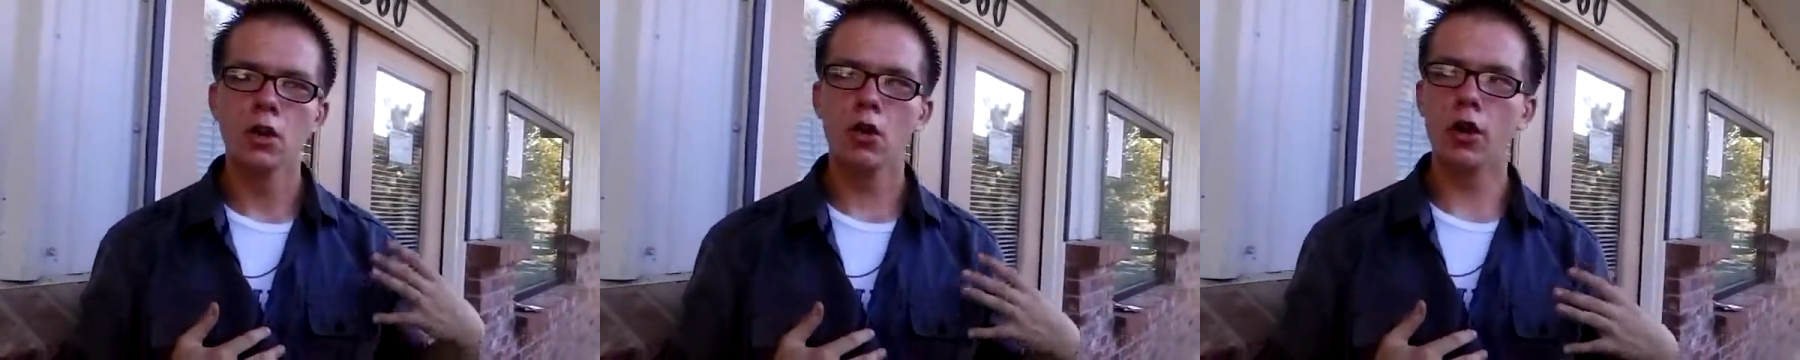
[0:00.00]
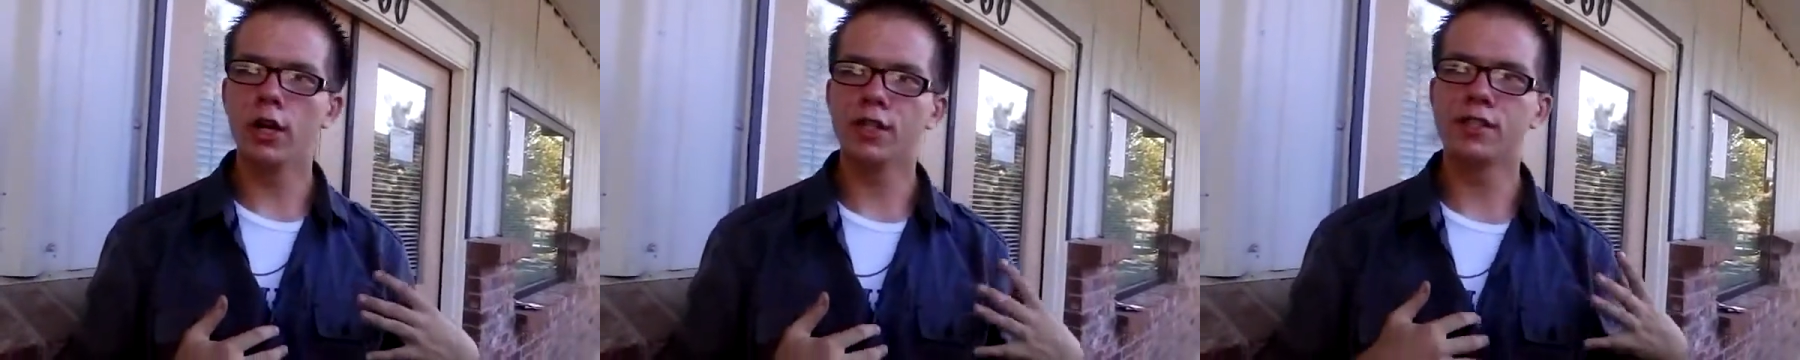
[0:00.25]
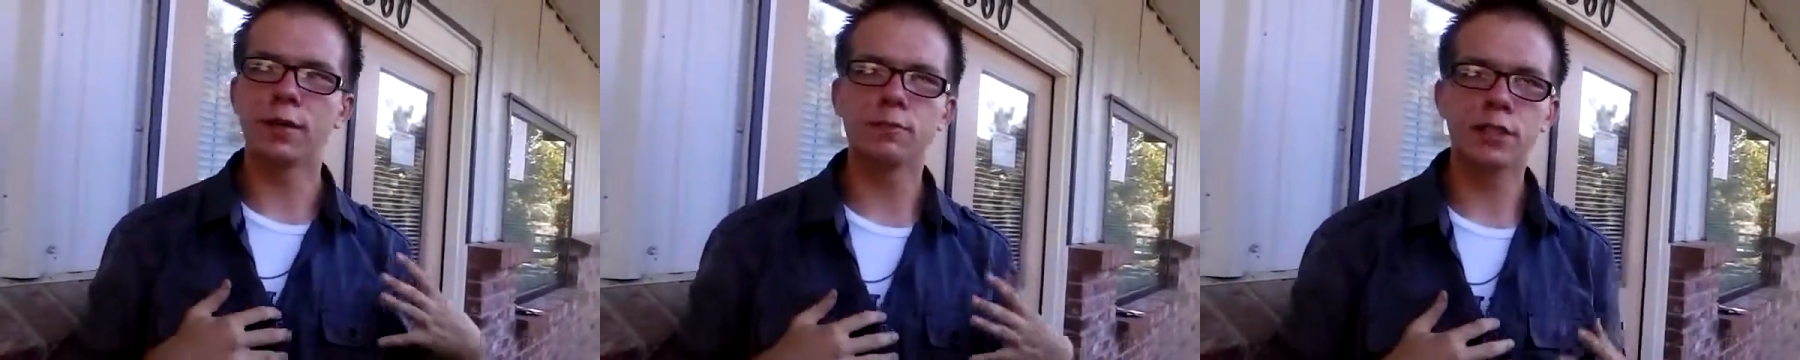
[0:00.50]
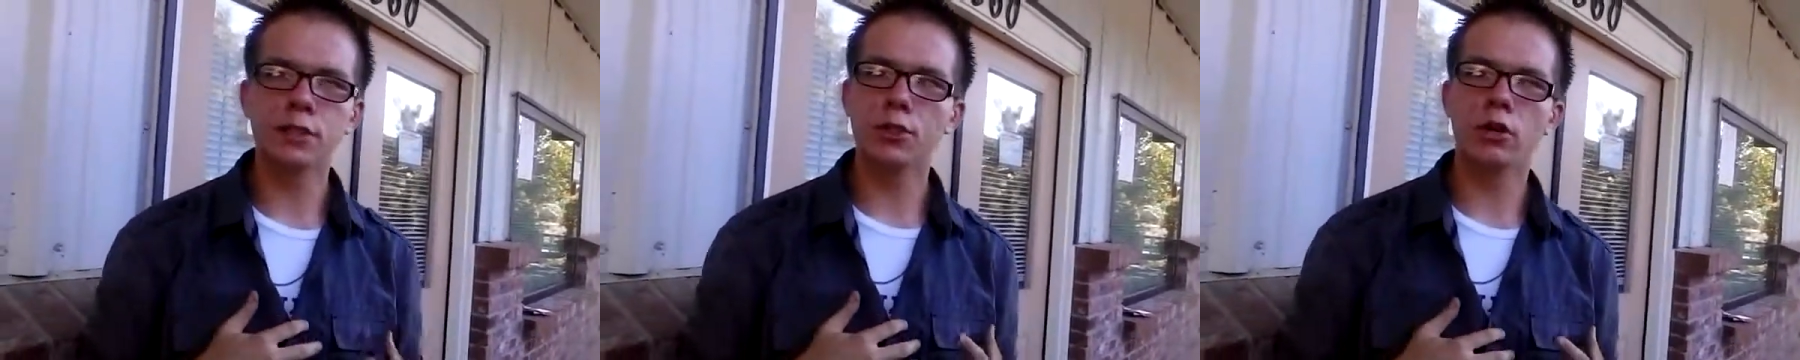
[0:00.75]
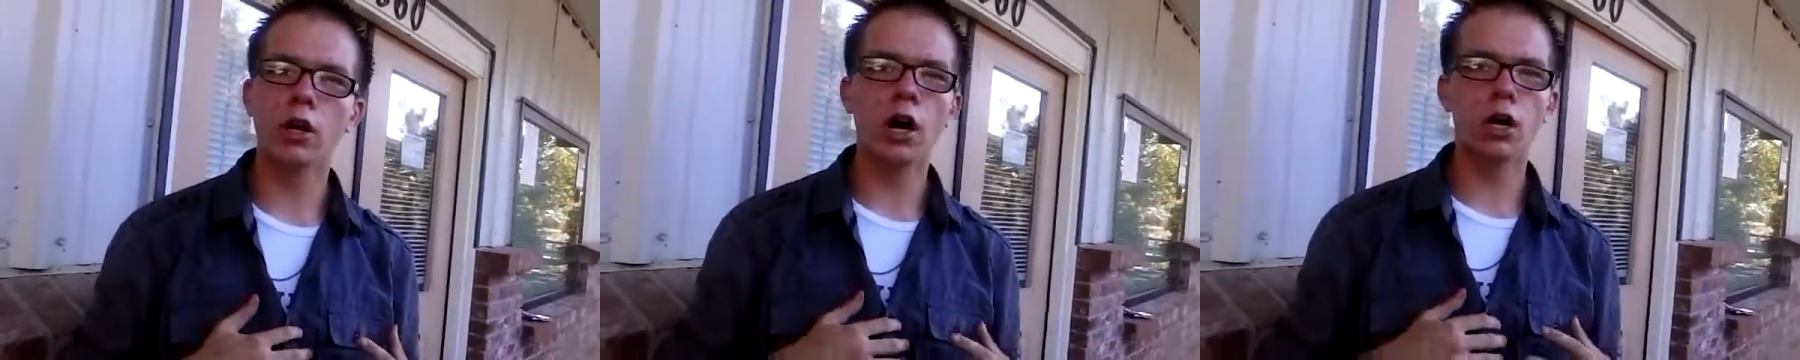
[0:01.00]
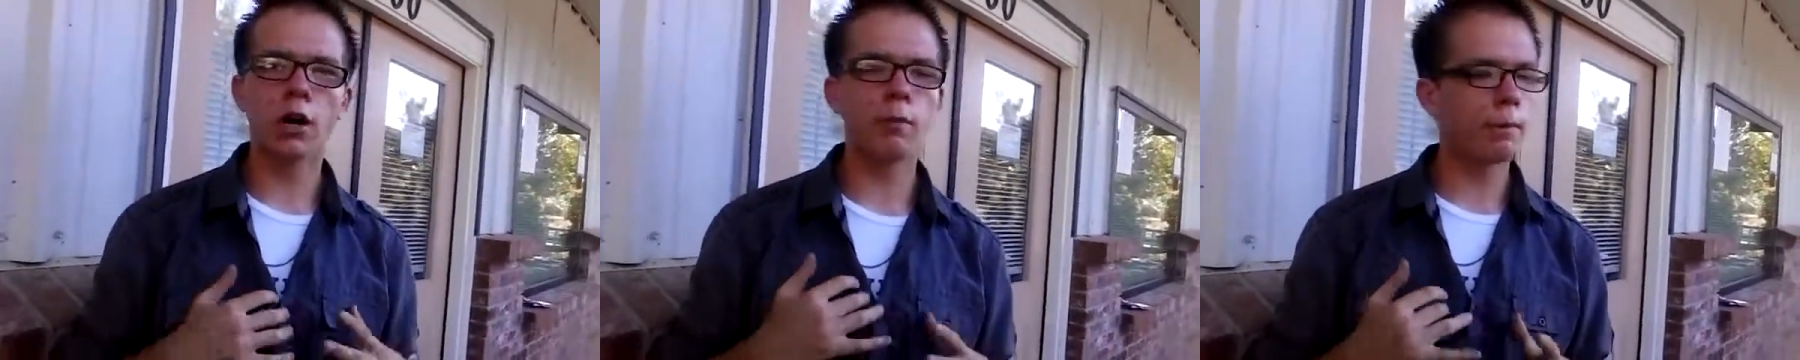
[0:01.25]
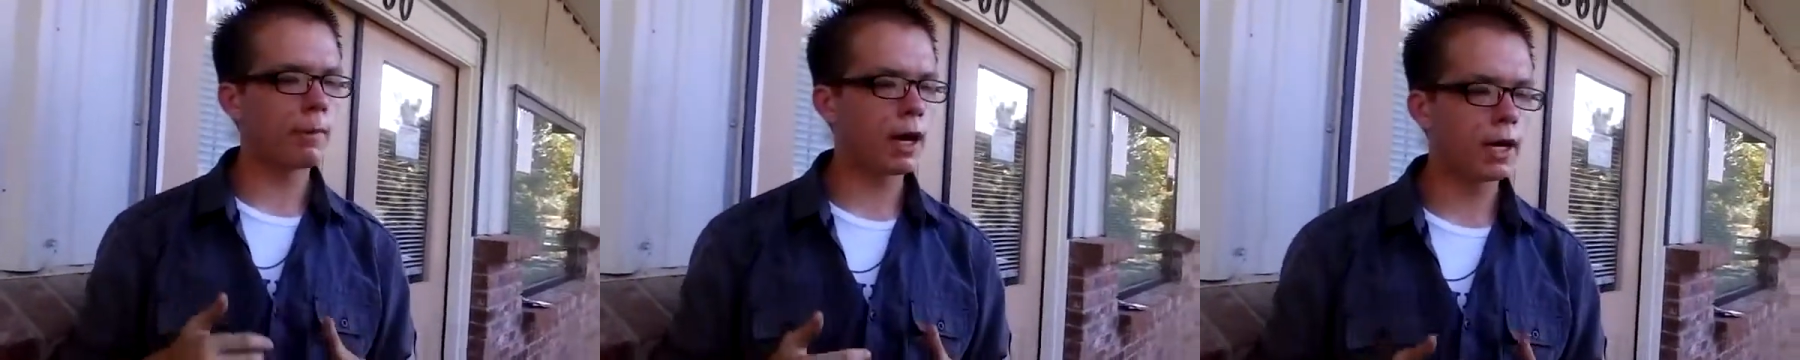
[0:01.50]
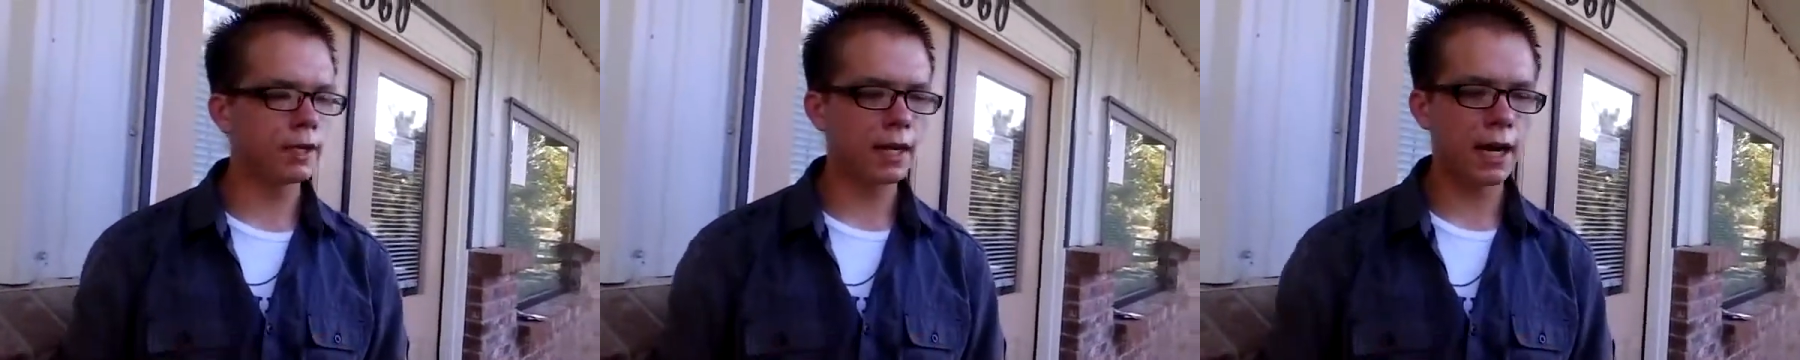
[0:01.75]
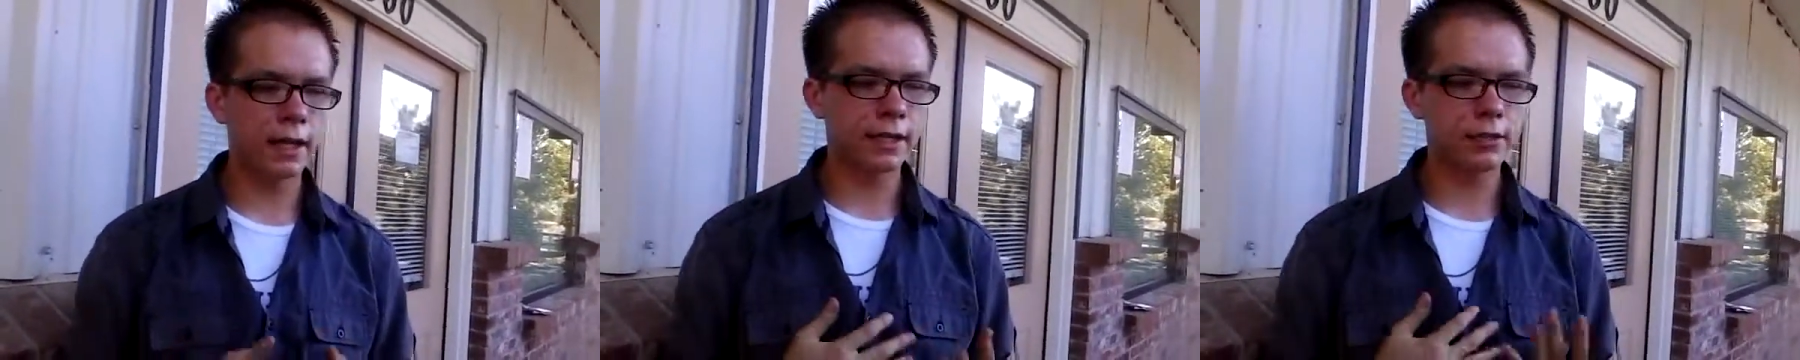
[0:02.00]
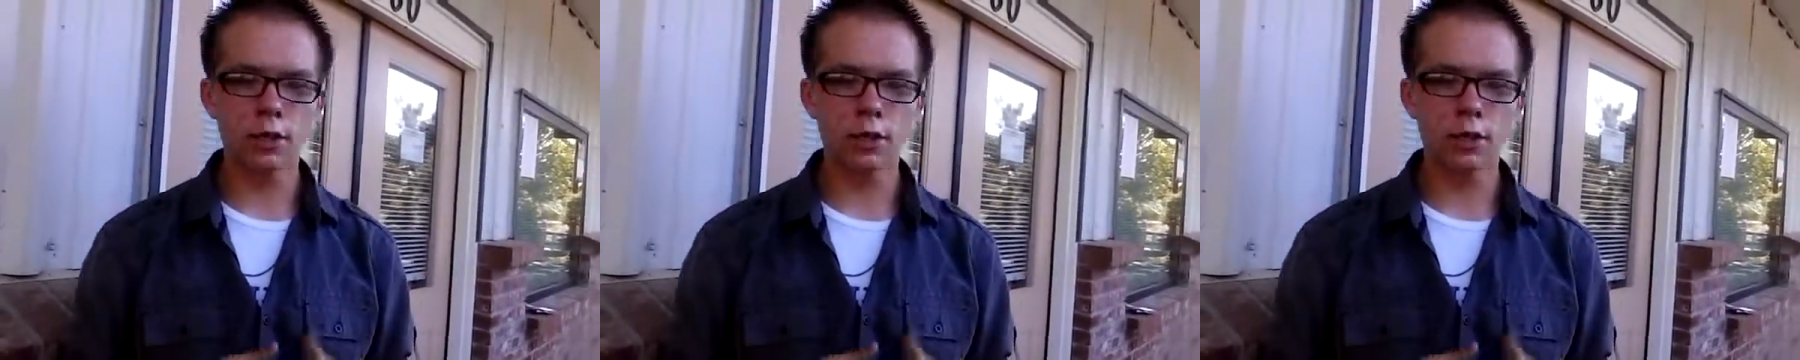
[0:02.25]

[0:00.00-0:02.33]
or something's going on my mind that I